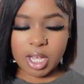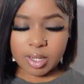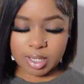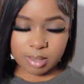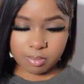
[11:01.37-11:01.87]

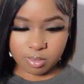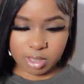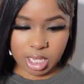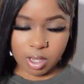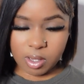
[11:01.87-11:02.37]
y'all could
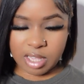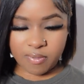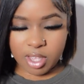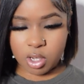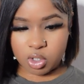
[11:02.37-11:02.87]
tell in the
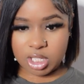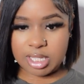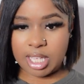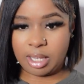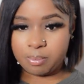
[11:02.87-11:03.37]
video, she
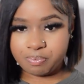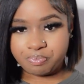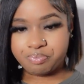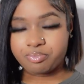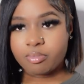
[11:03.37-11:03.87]
said
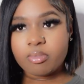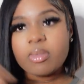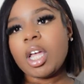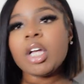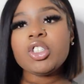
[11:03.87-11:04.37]

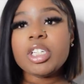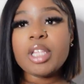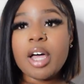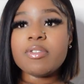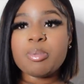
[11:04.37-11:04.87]
she
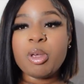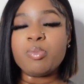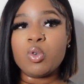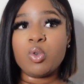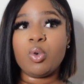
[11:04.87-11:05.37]
loves
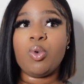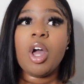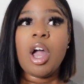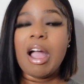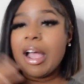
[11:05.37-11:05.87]
people who
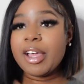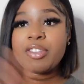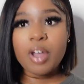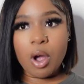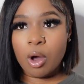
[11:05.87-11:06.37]
are
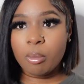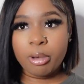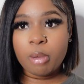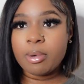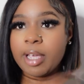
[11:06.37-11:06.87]
in their own
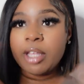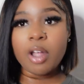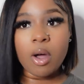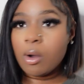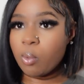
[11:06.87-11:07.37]
bubble in
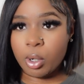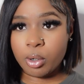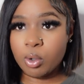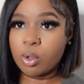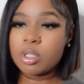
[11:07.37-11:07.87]
their own
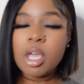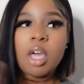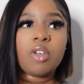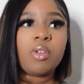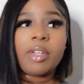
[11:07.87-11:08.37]
world
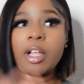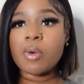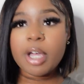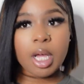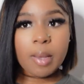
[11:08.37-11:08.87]
you know they
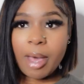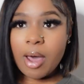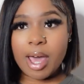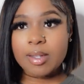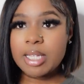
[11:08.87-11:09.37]
don't care about
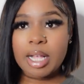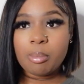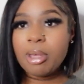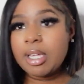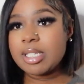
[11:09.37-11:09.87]
outside
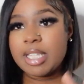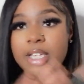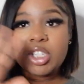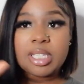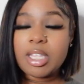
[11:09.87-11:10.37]
opinions they
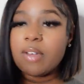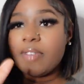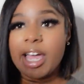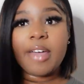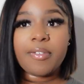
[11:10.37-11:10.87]
just live
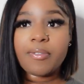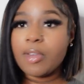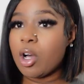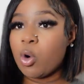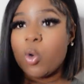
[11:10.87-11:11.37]
life
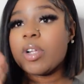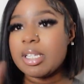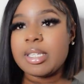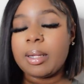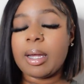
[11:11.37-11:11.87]

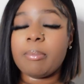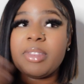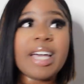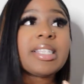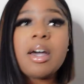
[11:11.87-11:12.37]
according to them
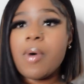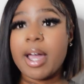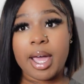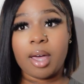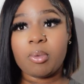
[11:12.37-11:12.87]
that's how i
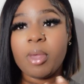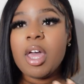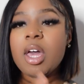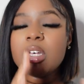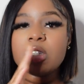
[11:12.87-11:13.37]
am
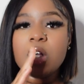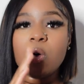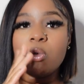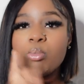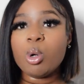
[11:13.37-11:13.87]

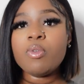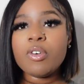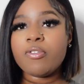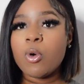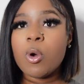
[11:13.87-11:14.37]
so
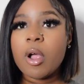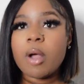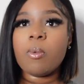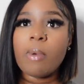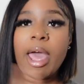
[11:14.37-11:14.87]
moving
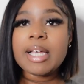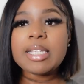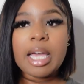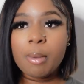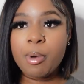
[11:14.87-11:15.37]
forward as
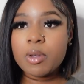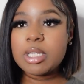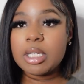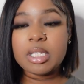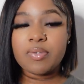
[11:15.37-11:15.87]
i am
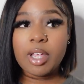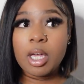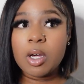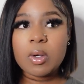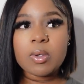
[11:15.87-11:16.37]
posting these
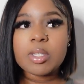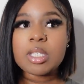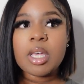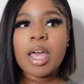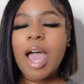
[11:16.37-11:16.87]

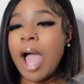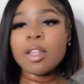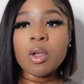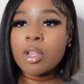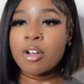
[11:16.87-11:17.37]
videos i
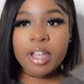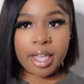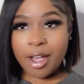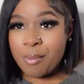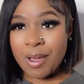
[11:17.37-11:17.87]
no longer
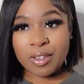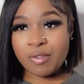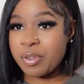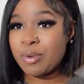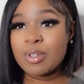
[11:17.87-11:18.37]
care about the
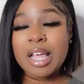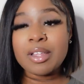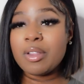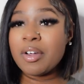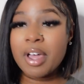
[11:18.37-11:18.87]
views i
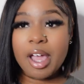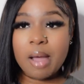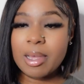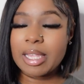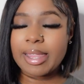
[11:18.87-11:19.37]
no longer care
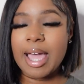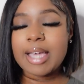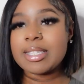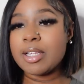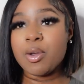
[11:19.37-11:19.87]
about the
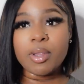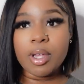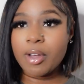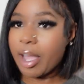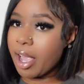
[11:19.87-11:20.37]
likes i no
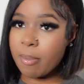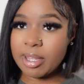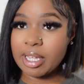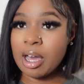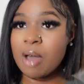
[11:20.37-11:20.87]
longer care
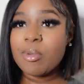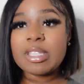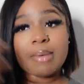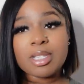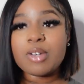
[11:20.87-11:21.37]
about the comments
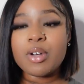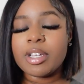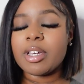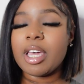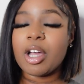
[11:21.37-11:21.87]
i'm still going
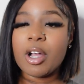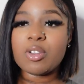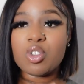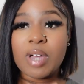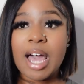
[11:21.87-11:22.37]
to
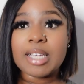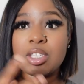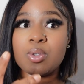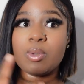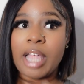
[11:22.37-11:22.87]
encourage you guys
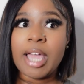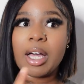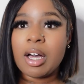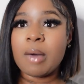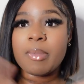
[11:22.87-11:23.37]
to like
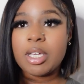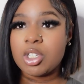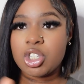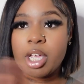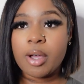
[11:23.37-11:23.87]
comment
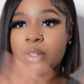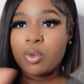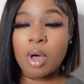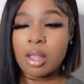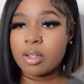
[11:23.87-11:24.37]
and share and
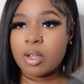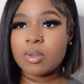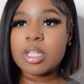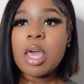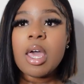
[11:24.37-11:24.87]
do all of
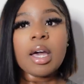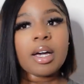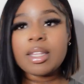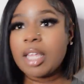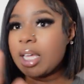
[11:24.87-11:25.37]
those
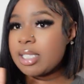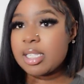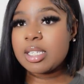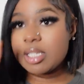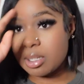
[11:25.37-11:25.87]
good things
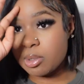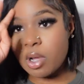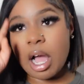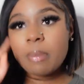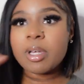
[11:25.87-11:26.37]
and to
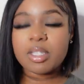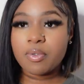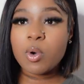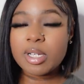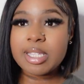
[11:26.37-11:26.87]
subscribe because of
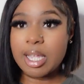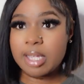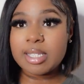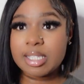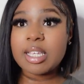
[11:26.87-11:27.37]
course that
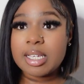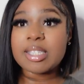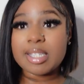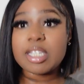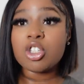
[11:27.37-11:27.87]
is
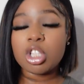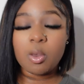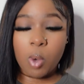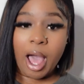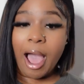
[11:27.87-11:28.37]
is essentially
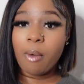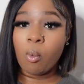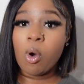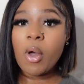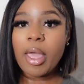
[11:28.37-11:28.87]
what i
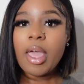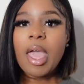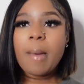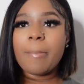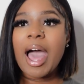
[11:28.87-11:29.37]
want
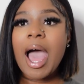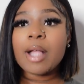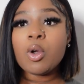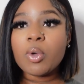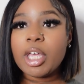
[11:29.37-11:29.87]
but i
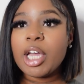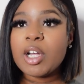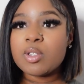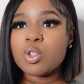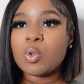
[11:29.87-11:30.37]
don't
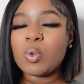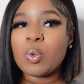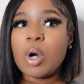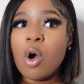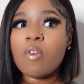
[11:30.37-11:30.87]
care
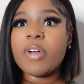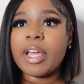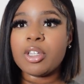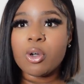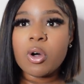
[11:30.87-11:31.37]
to
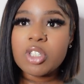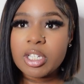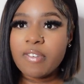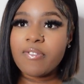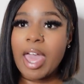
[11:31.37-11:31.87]
overindulge
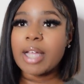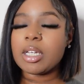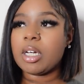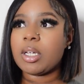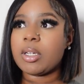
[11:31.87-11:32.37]
in the
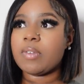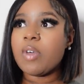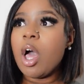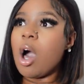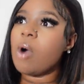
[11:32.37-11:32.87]
fact of
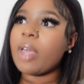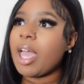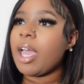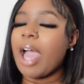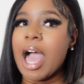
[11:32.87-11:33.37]

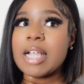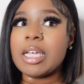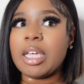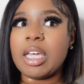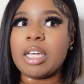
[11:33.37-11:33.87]
okay i
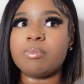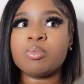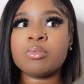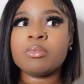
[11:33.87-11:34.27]
didn't get